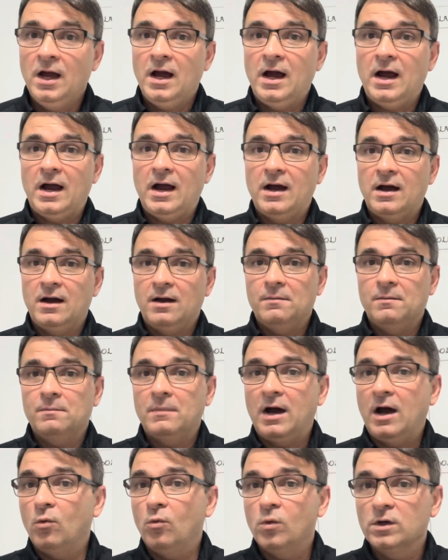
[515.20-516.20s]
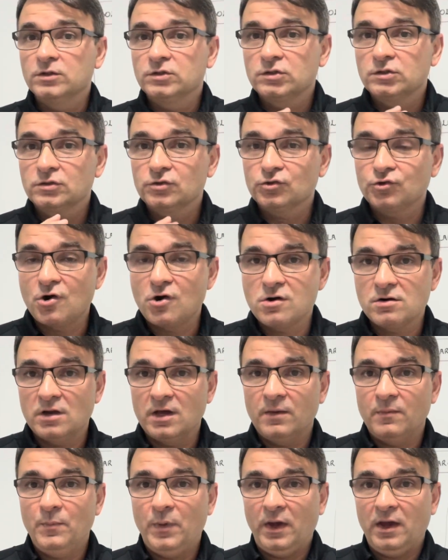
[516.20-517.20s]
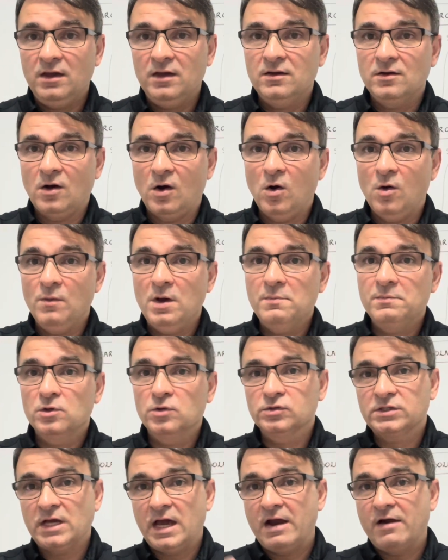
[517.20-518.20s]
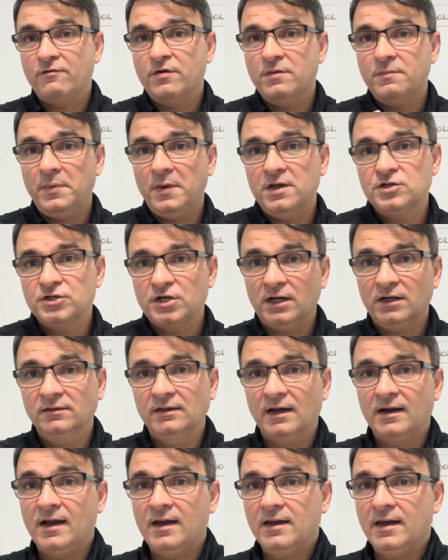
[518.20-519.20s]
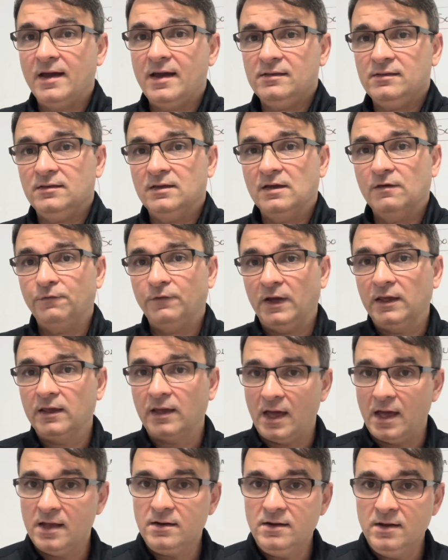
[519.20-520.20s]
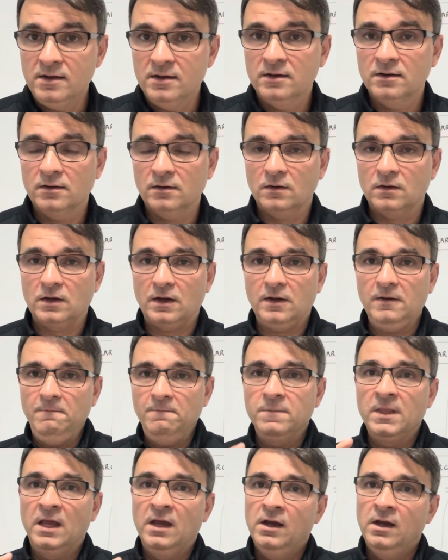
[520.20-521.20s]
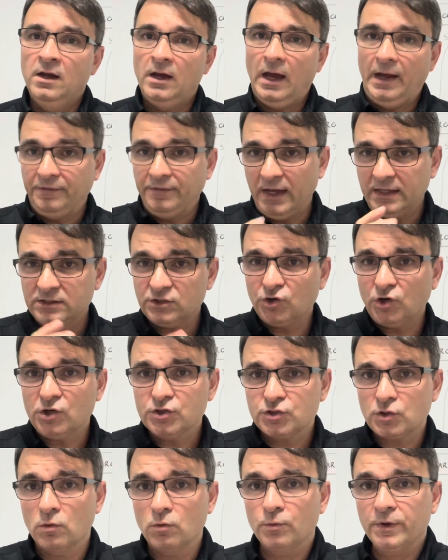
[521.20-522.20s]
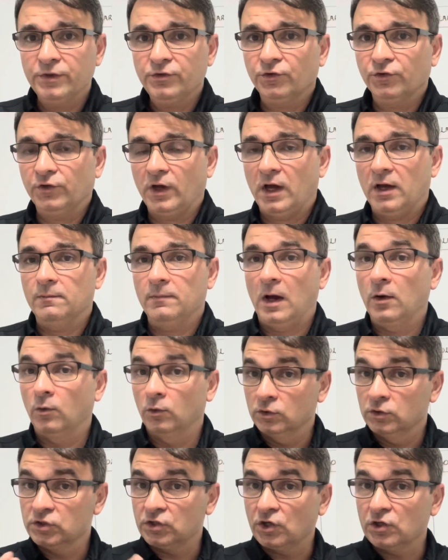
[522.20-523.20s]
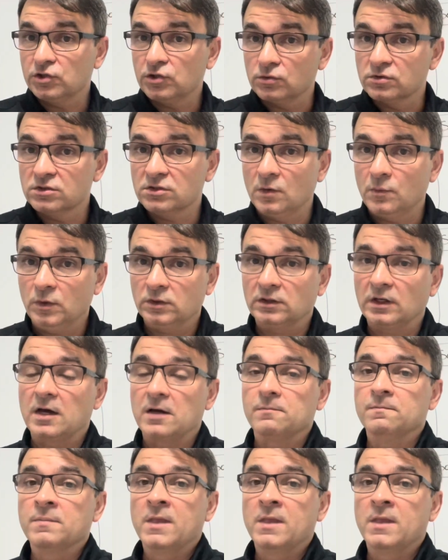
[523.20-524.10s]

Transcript: I want to start like paying all my bills every paycheck that I get, if I can, okay? And that starts on winter time. It starts on summertime.